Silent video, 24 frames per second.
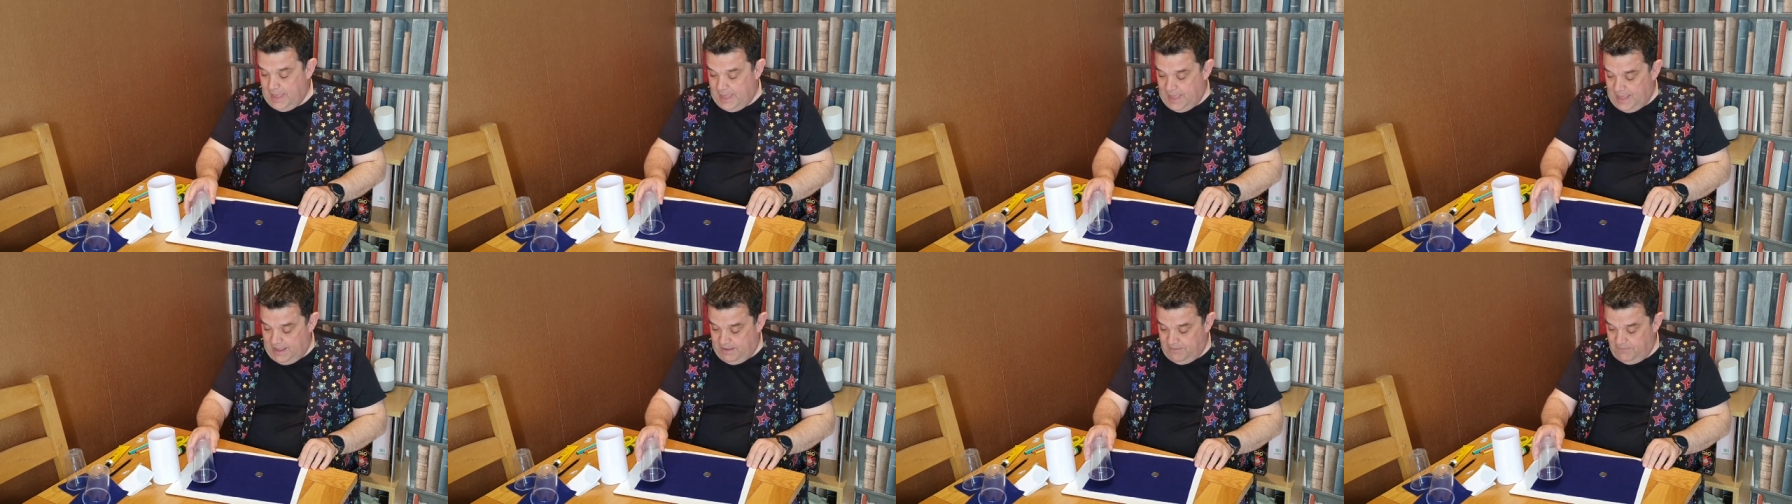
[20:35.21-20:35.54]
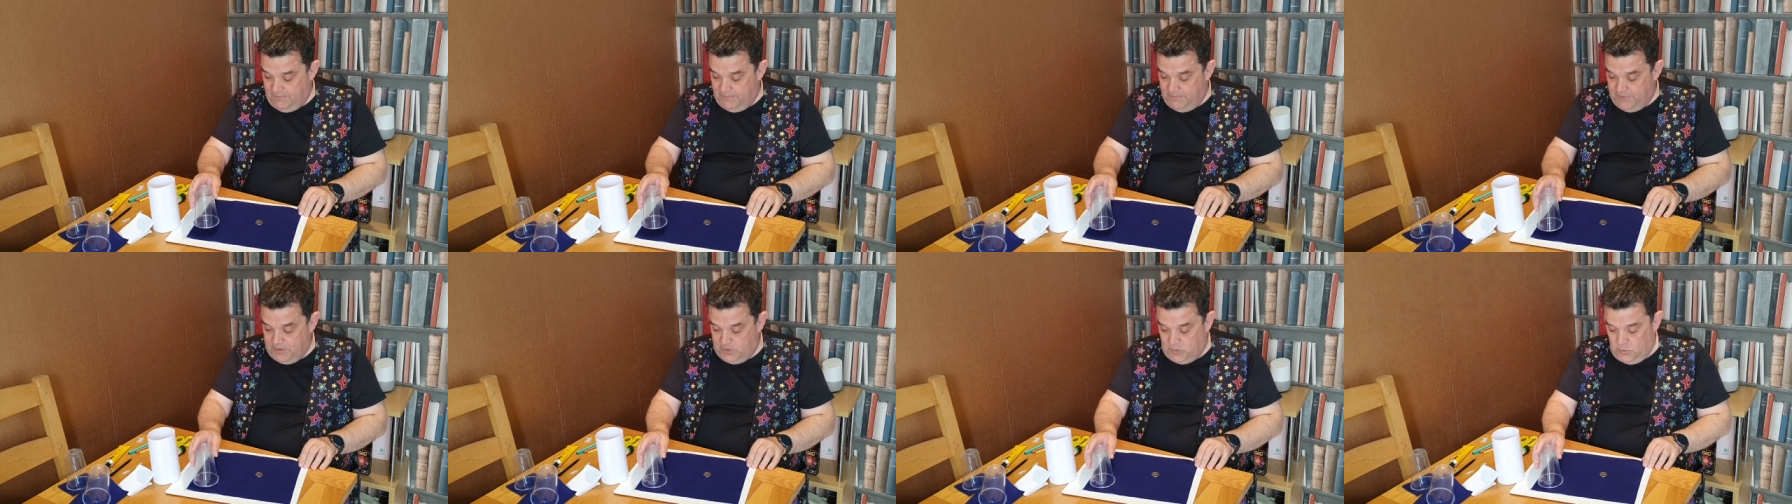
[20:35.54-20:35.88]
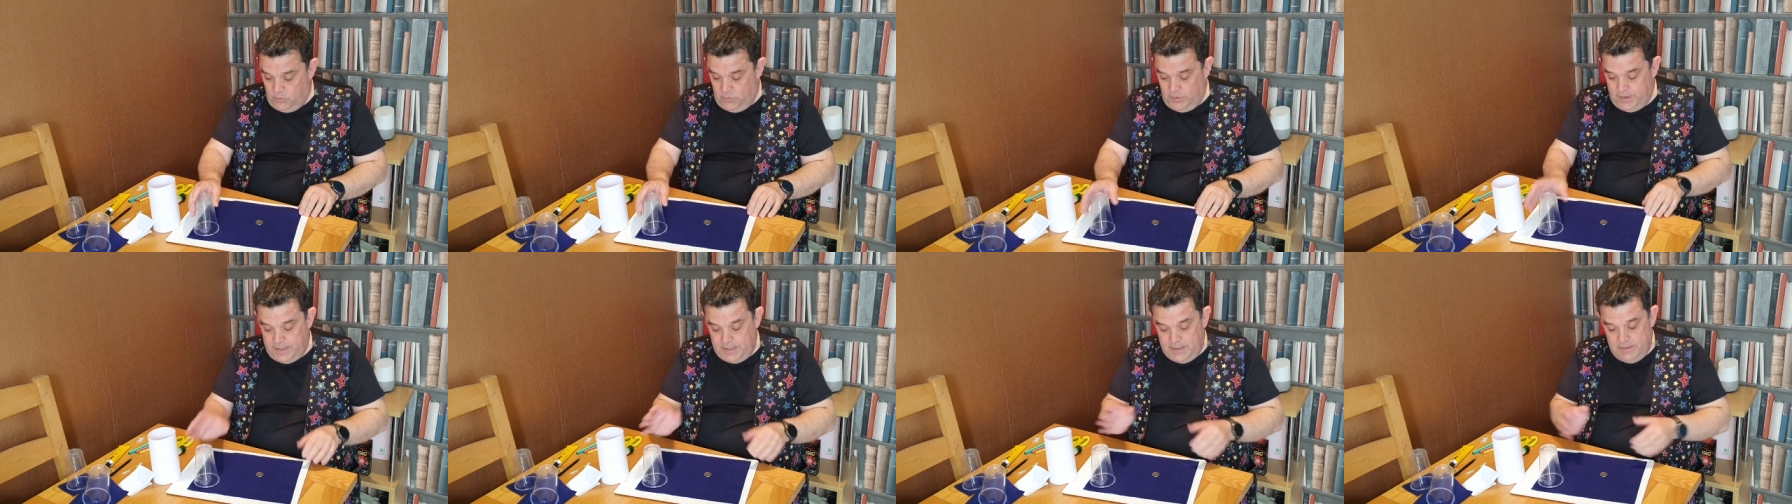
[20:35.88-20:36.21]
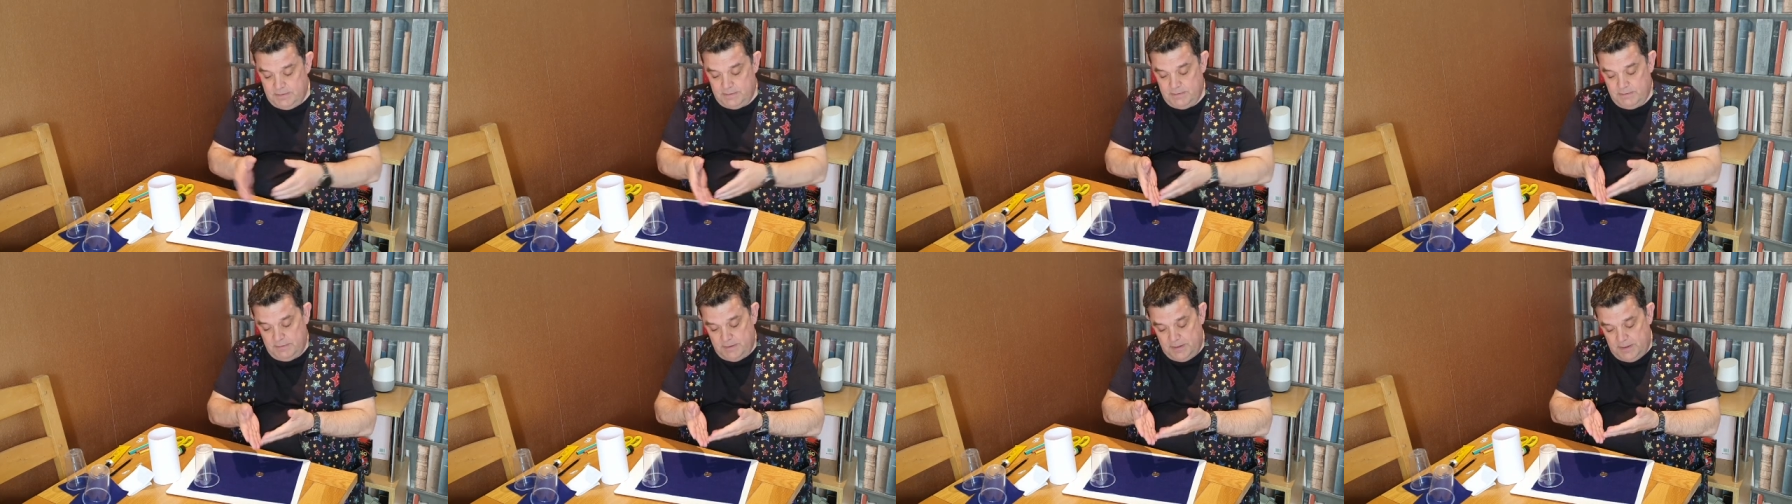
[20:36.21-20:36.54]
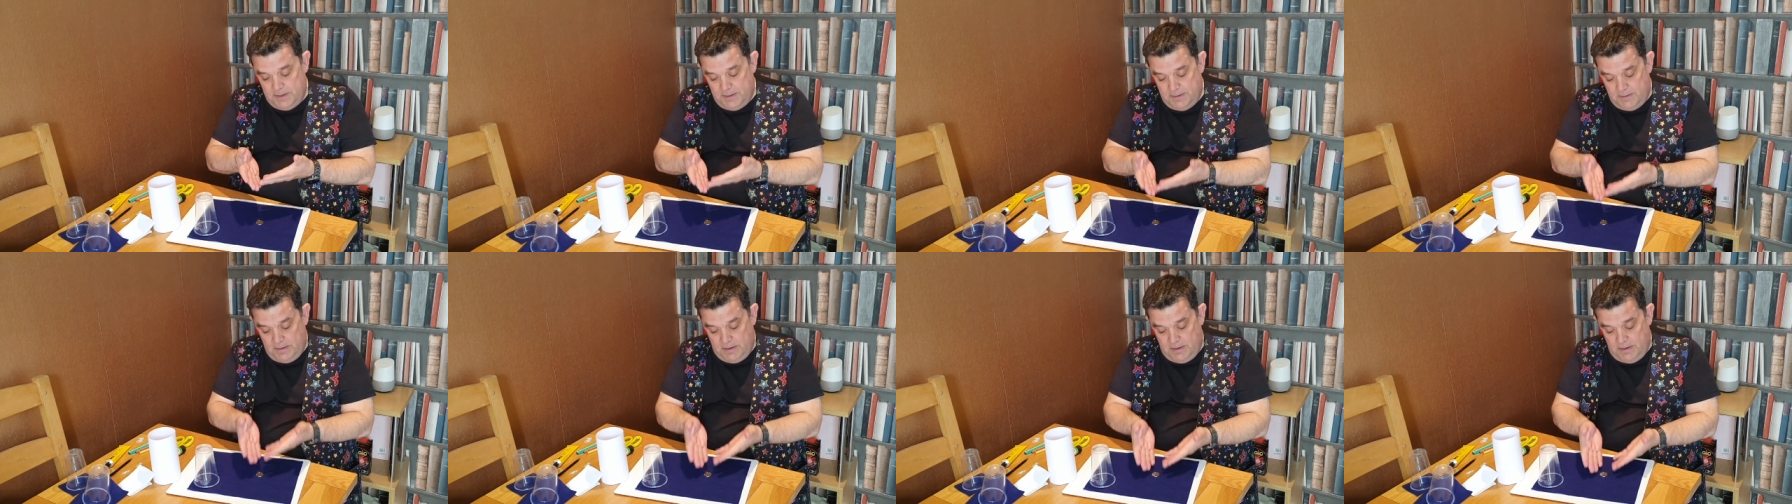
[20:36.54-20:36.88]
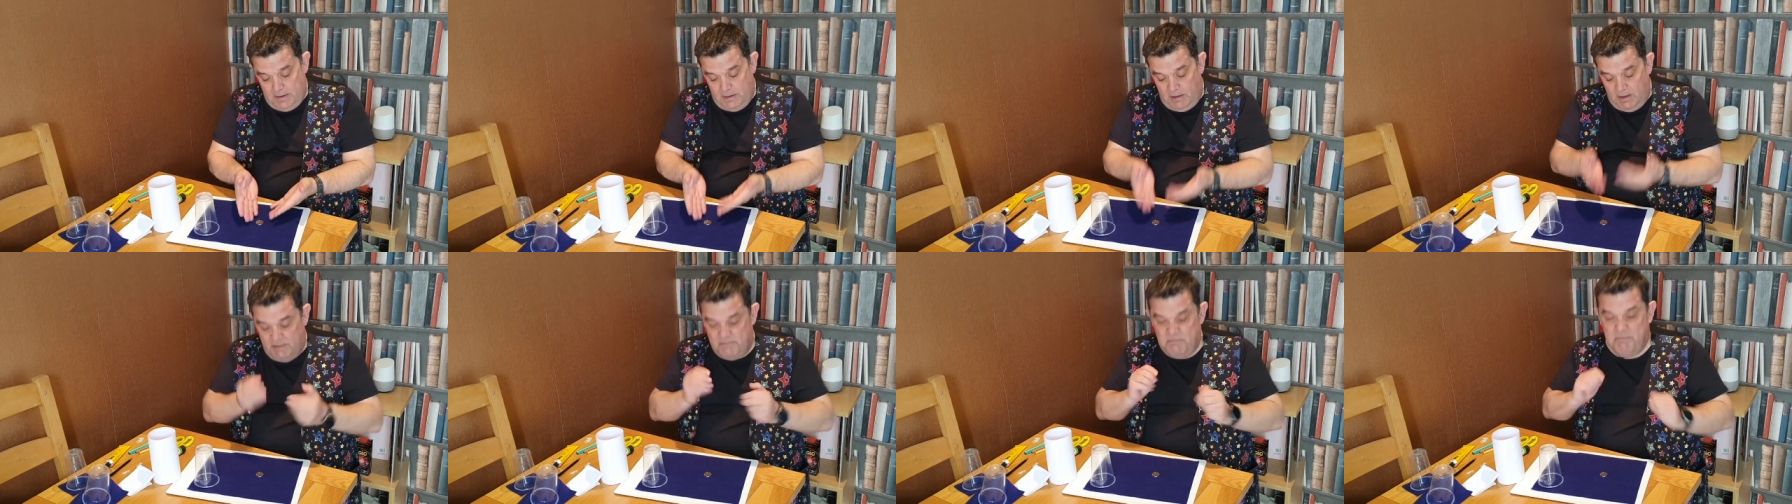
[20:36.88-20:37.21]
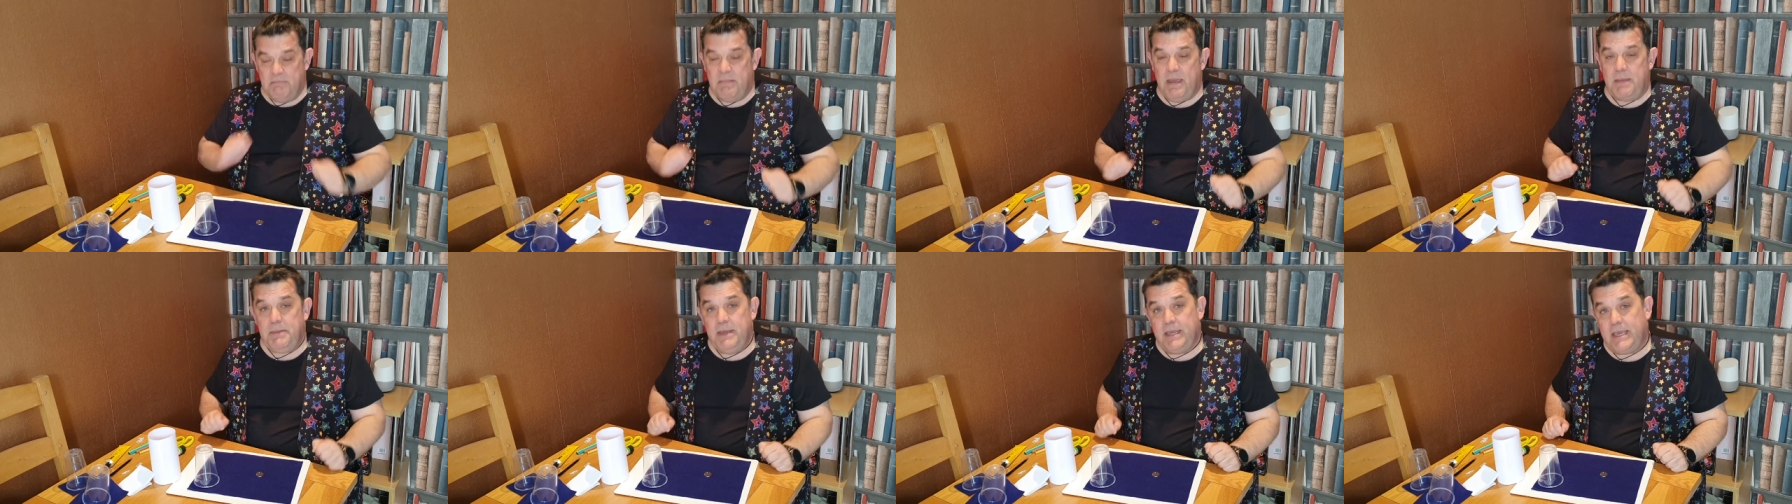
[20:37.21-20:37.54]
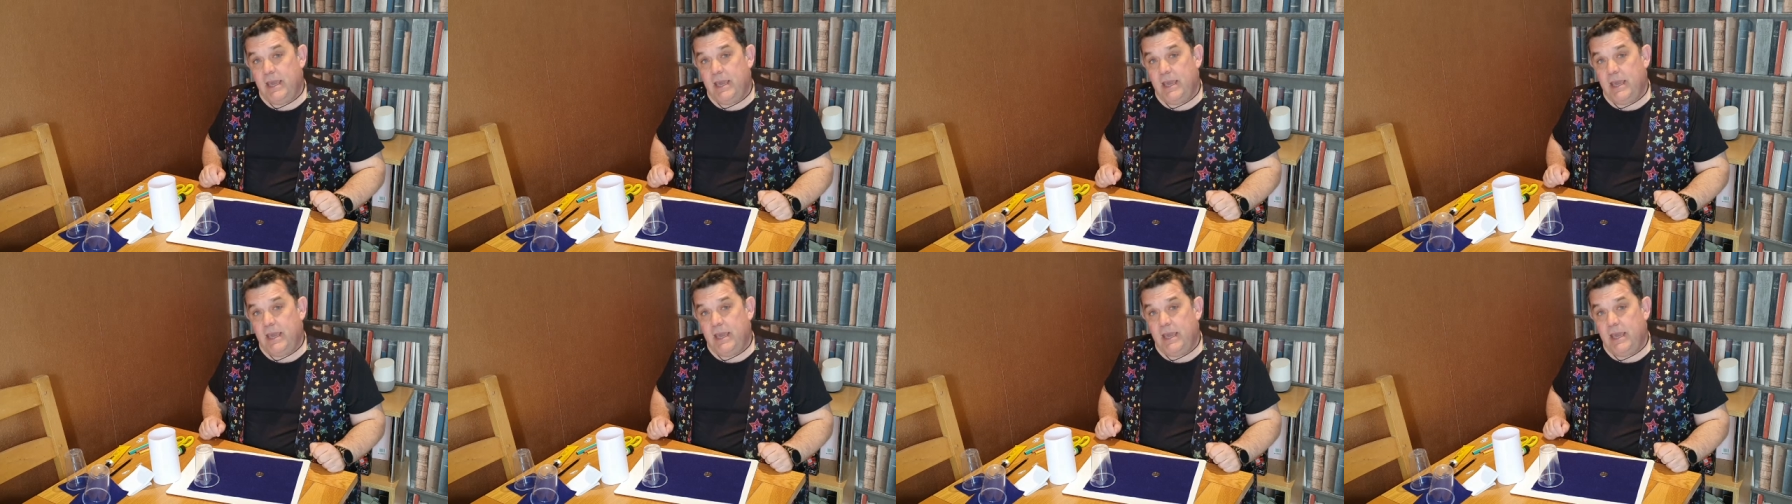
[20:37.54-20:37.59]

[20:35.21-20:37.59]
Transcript: Have the coin, maybe